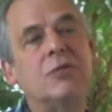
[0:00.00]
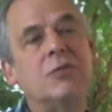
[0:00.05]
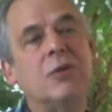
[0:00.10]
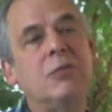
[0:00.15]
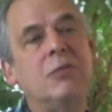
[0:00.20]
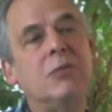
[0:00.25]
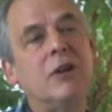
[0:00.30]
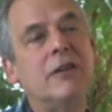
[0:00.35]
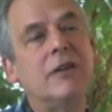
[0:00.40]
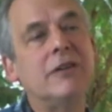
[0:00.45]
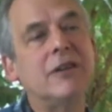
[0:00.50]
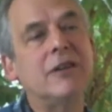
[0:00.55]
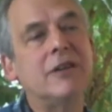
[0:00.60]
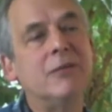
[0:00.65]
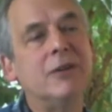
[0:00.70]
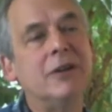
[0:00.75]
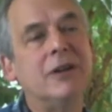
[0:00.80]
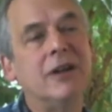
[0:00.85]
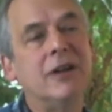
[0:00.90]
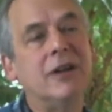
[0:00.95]
per month can
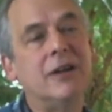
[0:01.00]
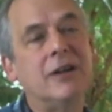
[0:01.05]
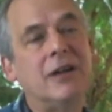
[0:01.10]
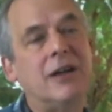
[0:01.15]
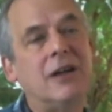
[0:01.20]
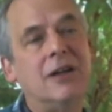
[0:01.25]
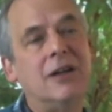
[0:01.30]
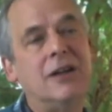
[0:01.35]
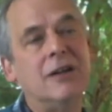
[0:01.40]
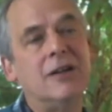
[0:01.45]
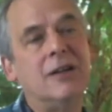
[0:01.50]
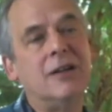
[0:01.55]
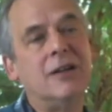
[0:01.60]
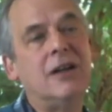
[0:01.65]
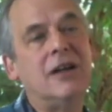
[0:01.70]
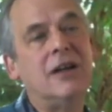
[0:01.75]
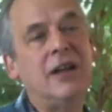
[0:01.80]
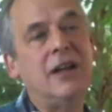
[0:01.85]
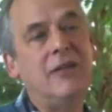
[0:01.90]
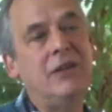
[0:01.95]
be a, a,
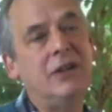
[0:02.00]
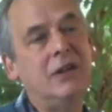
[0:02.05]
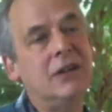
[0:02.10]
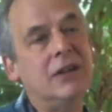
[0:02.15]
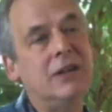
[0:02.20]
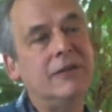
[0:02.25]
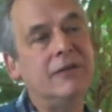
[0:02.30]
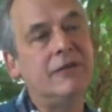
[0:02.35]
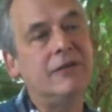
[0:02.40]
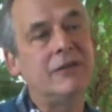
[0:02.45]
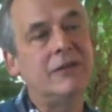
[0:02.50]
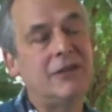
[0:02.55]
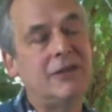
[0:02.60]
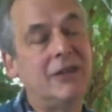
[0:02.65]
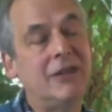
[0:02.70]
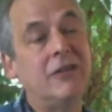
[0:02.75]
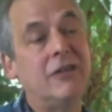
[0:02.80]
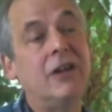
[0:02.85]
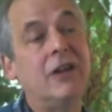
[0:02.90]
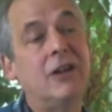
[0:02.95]
a heavy lift.
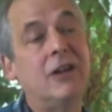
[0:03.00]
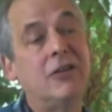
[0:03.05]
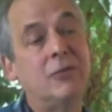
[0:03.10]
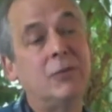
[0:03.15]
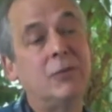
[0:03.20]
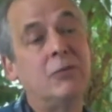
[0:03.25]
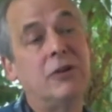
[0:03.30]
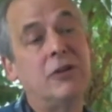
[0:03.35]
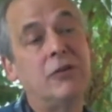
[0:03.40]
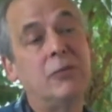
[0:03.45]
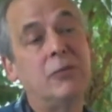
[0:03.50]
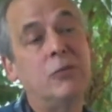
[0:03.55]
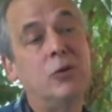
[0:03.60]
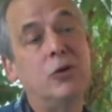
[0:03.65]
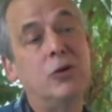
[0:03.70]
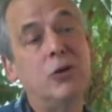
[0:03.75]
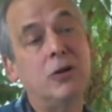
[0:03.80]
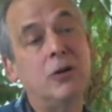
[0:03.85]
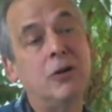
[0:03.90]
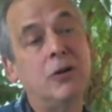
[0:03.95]
Tens of dollars per month
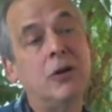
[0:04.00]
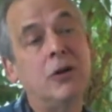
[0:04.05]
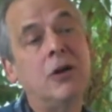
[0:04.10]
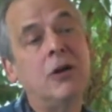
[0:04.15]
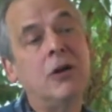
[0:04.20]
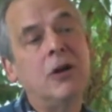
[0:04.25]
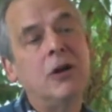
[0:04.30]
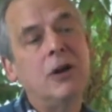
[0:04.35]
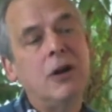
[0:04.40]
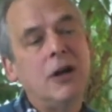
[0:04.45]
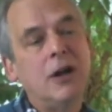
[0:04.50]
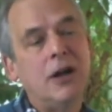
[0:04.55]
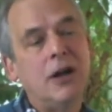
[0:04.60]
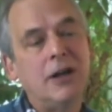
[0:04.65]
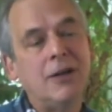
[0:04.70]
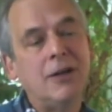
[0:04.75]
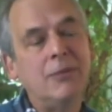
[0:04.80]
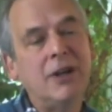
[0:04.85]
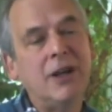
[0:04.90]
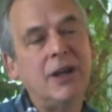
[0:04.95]
more
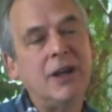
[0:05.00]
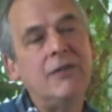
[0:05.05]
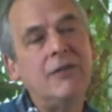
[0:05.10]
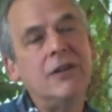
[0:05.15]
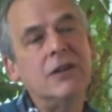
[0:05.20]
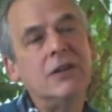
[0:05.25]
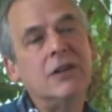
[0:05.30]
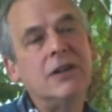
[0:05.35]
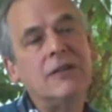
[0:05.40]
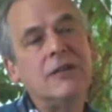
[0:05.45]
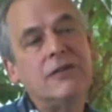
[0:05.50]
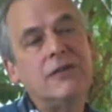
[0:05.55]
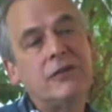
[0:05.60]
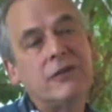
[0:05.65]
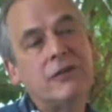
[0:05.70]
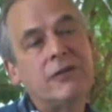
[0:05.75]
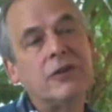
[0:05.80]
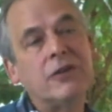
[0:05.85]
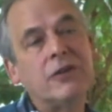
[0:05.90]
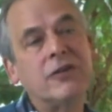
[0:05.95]
can be a heavy lift
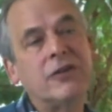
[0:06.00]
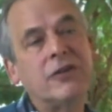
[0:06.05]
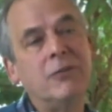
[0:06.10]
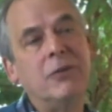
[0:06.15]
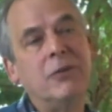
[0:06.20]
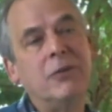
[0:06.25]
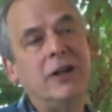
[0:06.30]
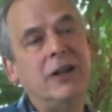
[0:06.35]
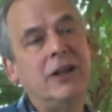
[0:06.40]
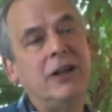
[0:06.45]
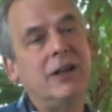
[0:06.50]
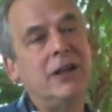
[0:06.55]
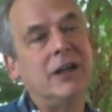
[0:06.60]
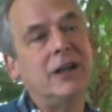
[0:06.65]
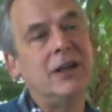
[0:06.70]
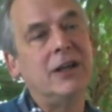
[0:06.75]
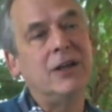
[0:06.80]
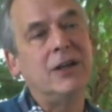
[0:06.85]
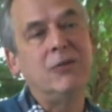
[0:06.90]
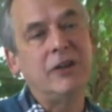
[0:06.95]
for somebody
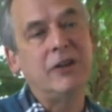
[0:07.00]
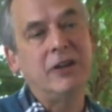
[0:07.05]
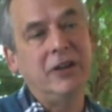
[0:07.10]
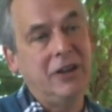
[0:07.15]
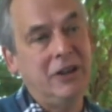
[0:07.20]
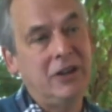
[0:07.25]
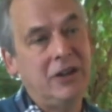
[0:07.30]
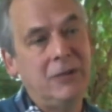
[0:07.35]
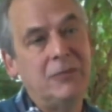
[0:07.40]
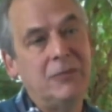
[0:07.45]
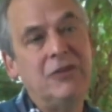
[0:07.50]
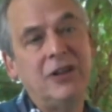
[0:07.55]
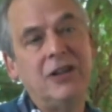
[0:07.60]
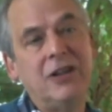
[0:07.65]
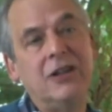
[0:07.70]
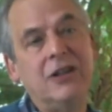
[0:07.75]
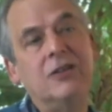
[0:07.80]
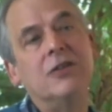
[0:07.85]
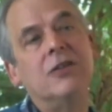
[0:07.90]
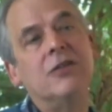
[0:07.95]
uh, with an income, say,
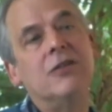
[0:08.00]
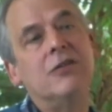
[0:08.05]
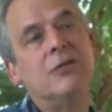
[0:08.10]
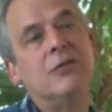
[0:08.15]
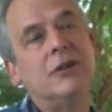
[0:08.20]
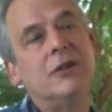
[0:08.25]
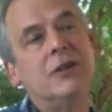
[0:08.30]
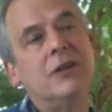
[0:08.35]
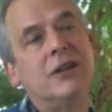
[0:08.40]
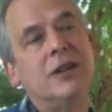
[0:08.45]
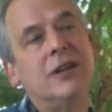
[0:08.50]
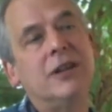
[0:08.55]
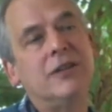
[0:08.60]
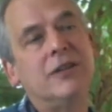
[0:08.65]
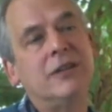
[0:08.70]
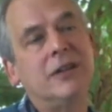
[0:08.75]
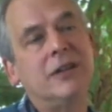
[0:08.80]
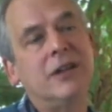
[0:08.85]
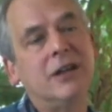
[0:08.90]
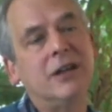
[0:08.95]
under twenty
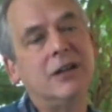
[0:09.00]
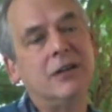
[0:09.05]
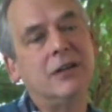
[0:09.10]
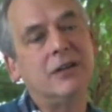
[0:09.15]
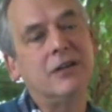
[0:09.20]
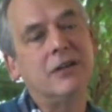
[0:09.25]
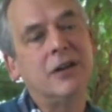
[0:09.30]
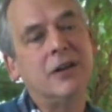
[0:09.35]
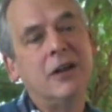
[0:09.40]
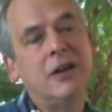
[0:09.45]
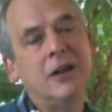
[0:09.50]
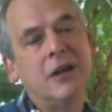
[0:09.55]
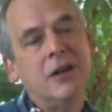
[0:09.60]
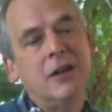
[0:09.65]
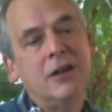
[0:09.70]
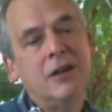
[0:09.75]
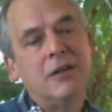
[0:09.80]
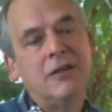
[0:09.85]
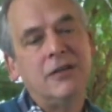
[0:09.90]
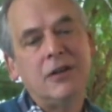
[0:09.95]
thousand dollars.
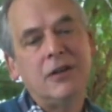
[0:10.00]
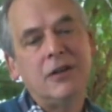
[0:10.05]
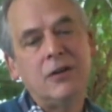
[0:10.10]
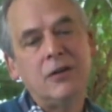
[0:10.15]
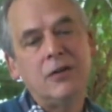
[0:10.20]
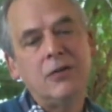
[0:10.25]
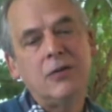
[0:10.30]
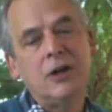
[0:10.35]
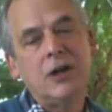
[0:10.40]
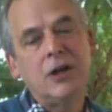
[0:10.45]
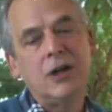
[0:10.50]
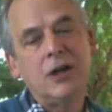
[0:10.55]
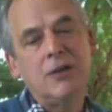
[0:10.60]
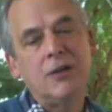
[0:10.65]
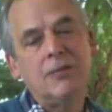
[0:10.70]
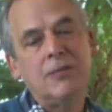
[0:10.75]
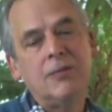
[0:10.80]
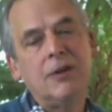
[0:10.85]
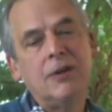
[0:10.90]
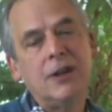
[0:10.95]
So
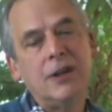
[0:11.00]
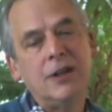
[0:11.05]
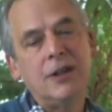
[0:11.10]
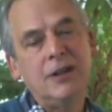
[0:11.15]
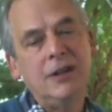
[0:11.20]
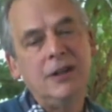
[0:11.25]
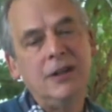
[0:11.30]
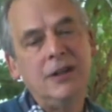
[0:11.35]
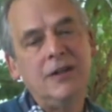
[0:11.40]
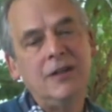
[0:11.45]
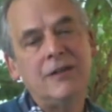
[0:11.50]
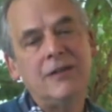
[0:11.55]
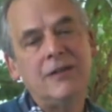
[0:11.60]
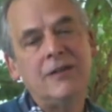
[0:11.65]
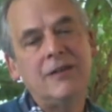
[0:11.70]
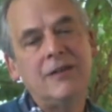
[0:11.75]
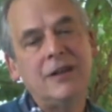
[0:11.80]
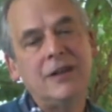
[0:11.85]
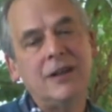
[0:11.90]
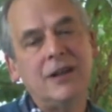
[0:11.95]
um, it
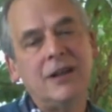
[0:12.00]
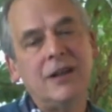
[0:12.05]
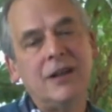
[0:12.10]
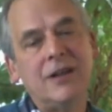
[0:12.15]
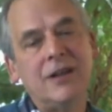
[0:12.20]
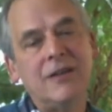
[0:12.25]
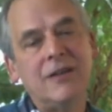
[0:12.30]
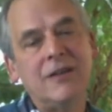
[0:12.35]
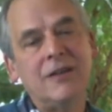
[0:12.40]
needs uh,